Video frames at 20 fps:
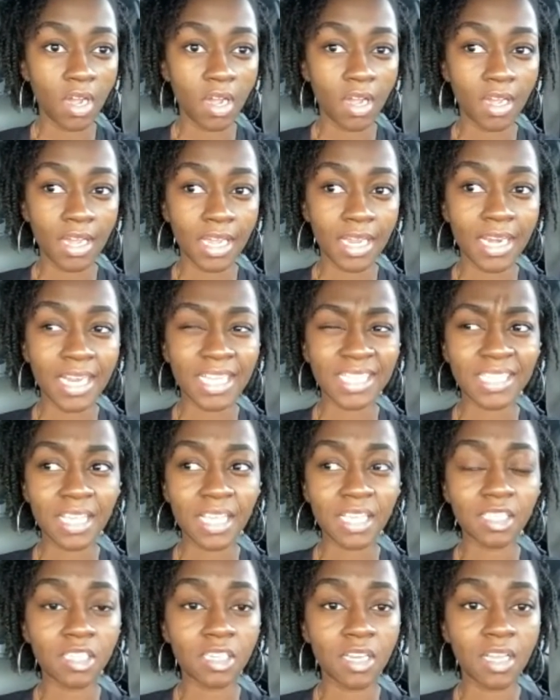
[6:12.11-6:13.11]
and
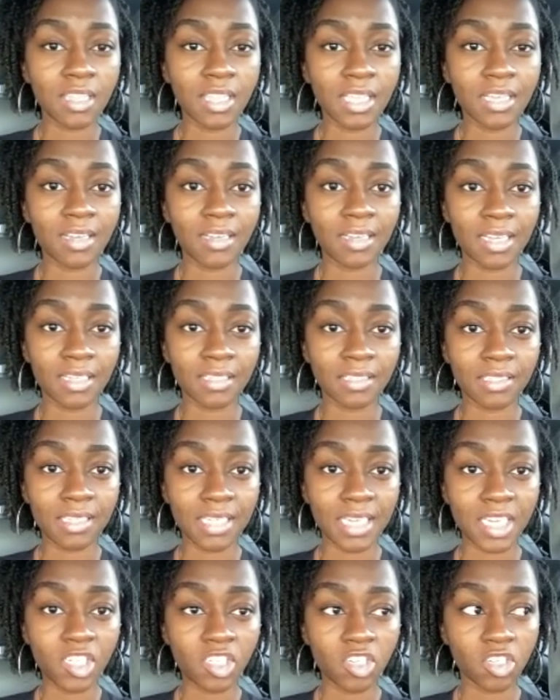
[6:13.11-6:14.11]
it's nothing against
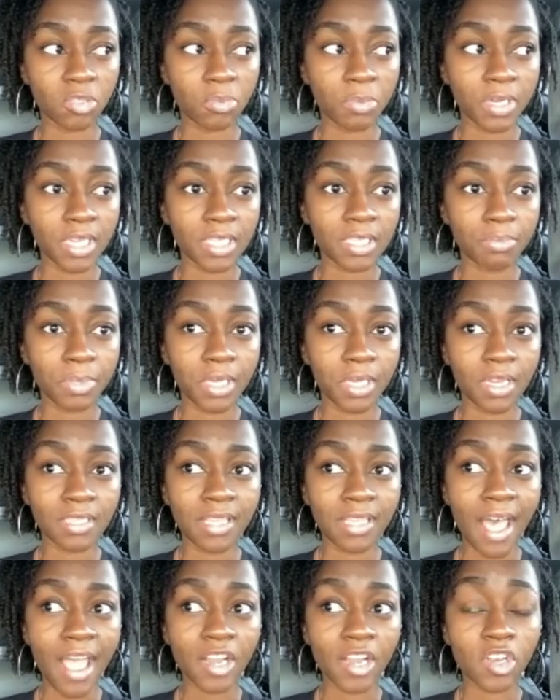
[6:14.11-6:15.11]
teachers, but it's because
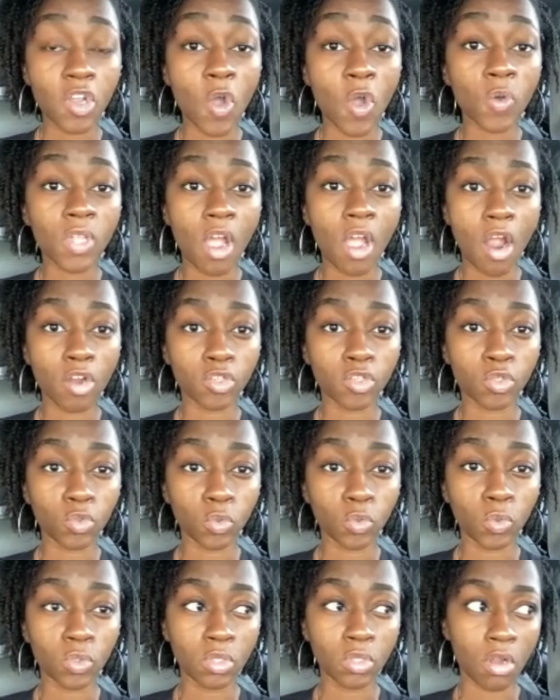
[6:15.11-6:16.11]
I know that our
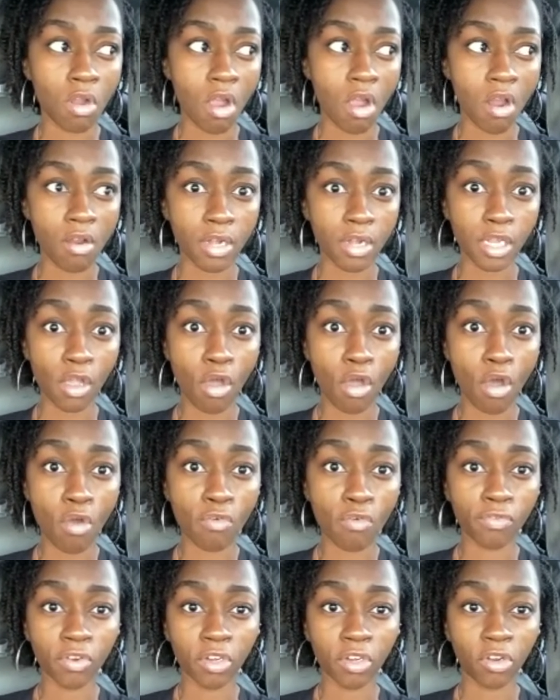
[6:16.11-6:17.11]
schools are already
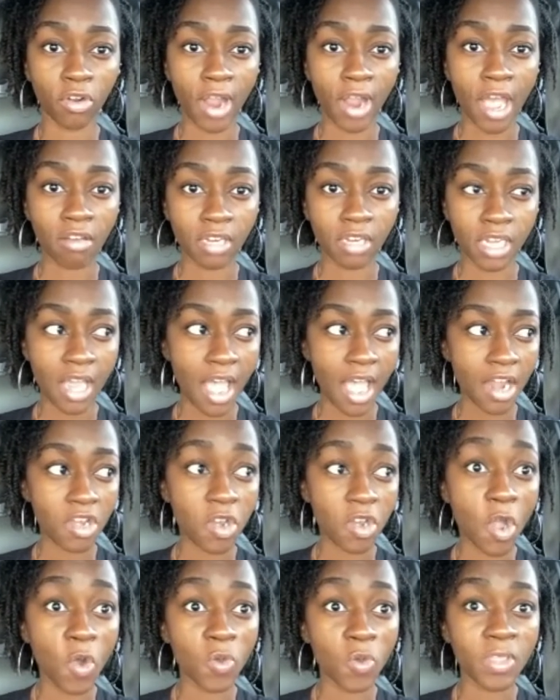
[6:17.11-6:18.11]
overcrowded. I
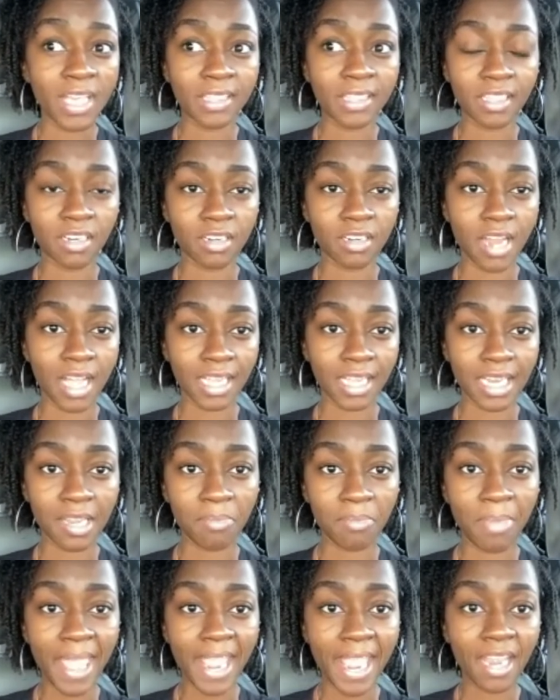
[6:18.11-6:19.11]
know that they're not getting
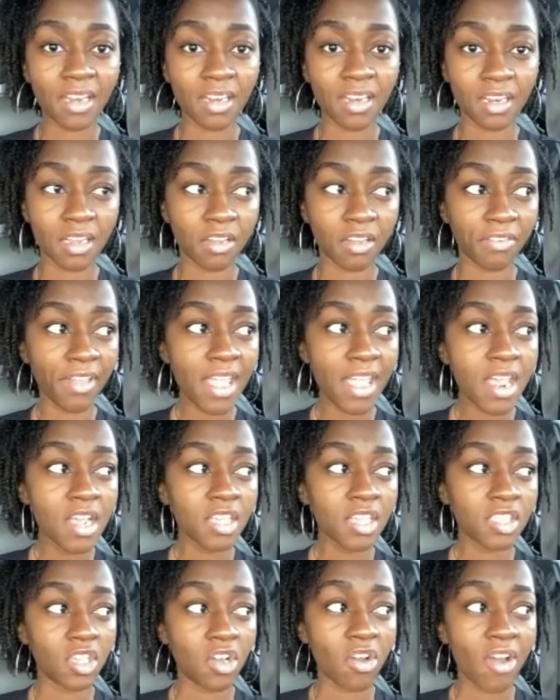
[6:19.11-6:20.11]
paid enough.
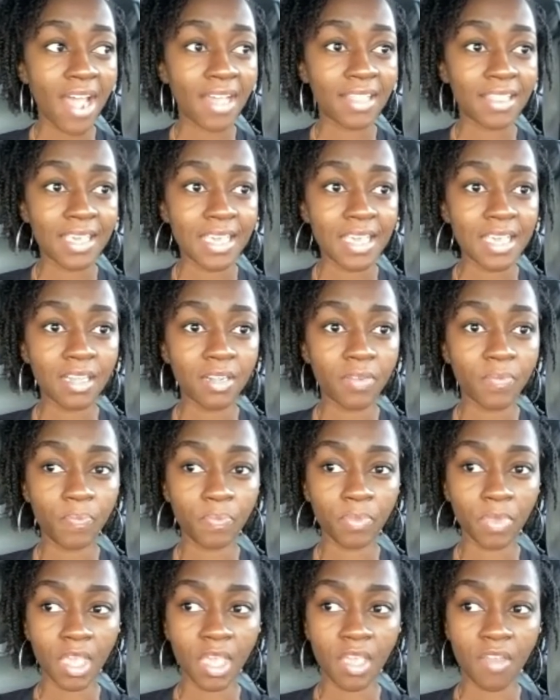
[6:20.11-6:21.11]
So I think
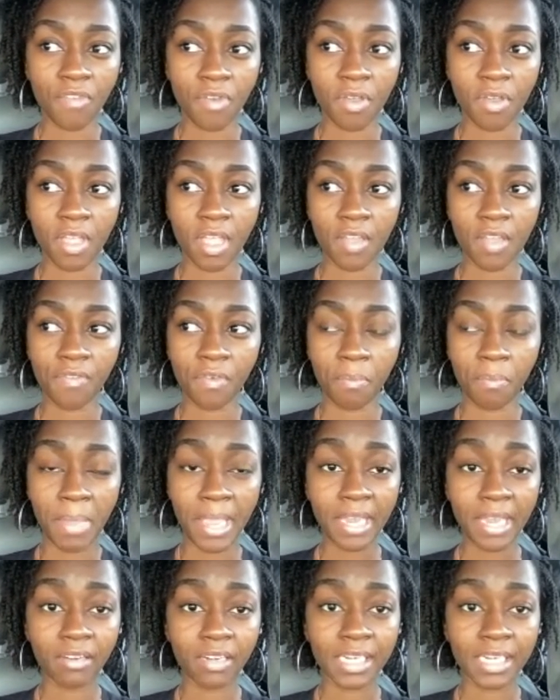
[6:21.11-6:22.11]
if a
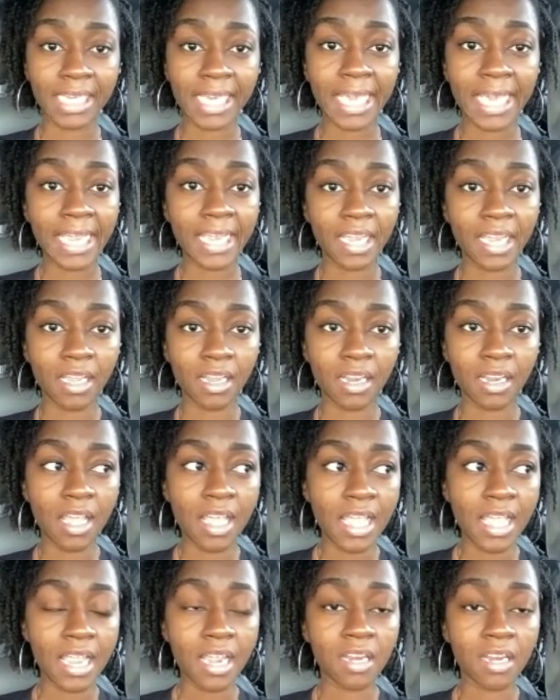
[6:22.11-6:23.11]
parent can
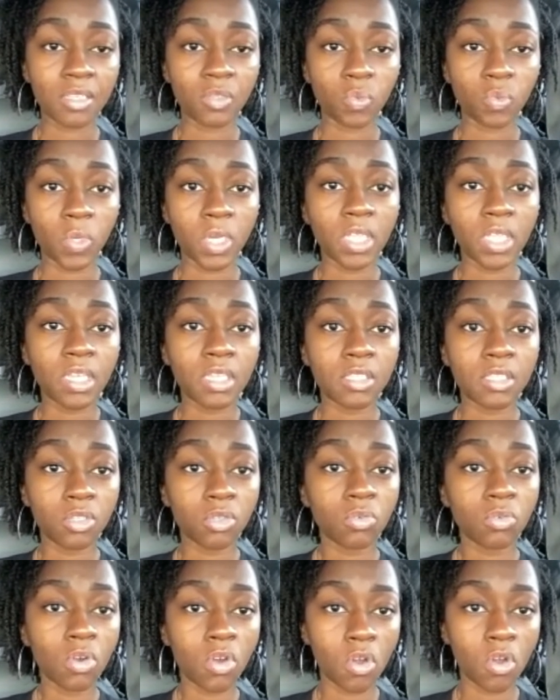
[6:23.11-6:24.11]
and is willing
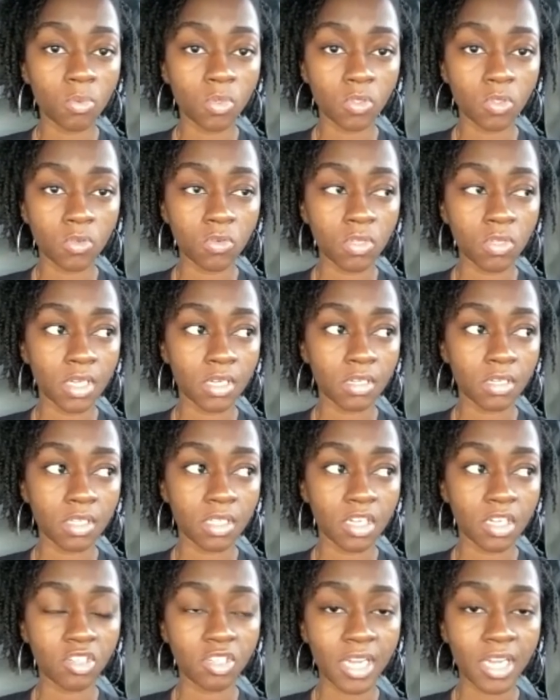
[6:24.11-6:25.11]
to homeschool
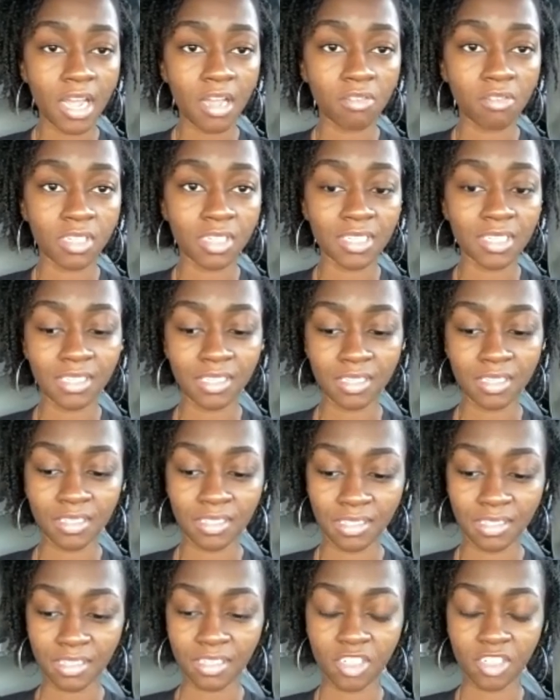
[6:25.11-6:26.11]
their child, just
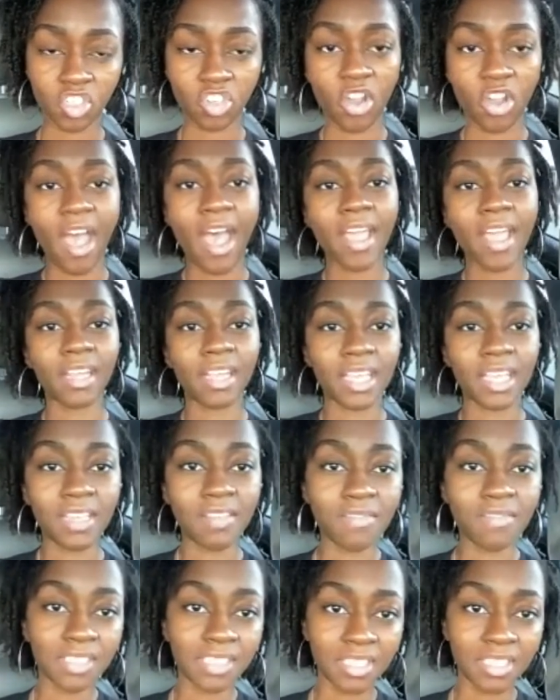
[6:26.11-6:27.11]
to try to
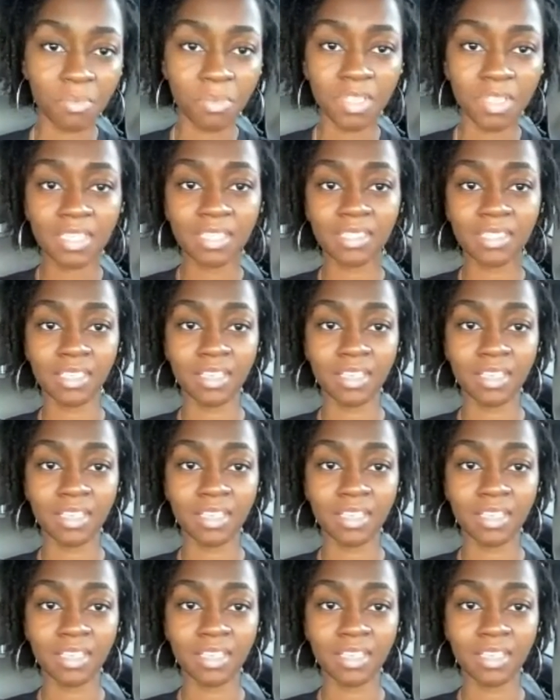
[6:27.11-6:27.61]
even some of this,